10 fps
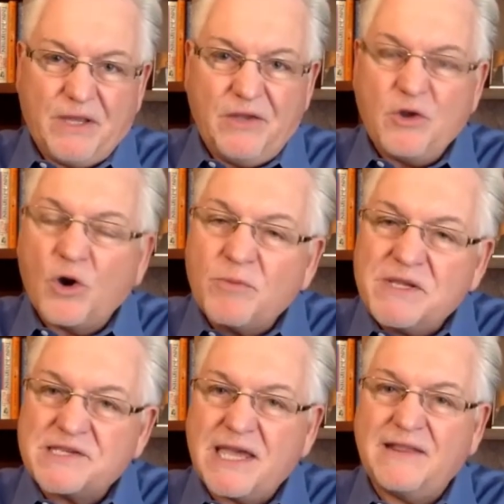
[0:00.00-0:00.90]
And you heard
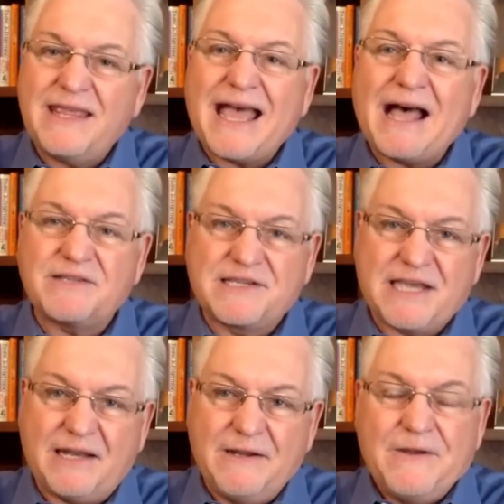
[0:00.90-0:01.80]
me say at the
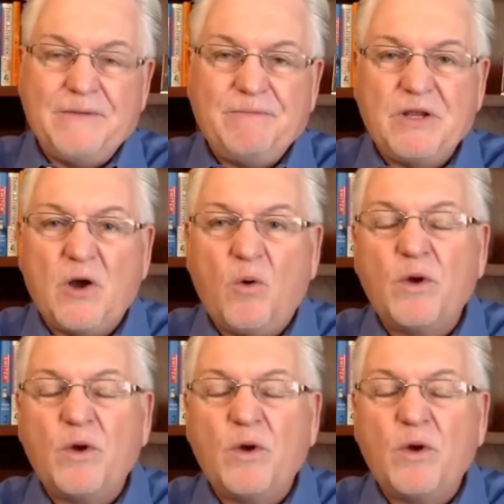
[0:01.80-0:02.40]
outset, you know,